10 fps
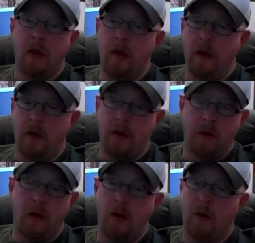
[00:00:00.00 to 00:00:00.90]
I'm
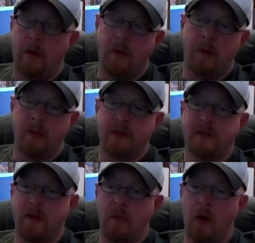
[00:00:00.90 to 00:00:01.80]
going to
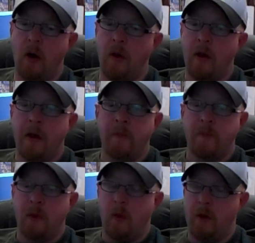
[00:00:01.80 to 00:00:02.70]
see them all
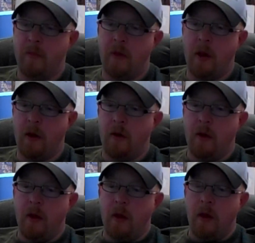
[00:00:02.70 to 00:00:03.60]
when I'm there.
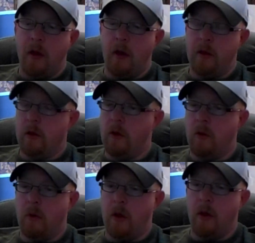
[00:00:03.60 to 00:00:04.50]

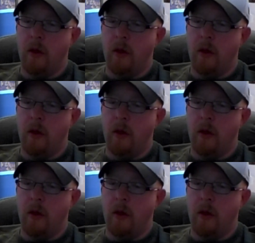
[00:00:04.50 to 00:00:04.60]
Luke,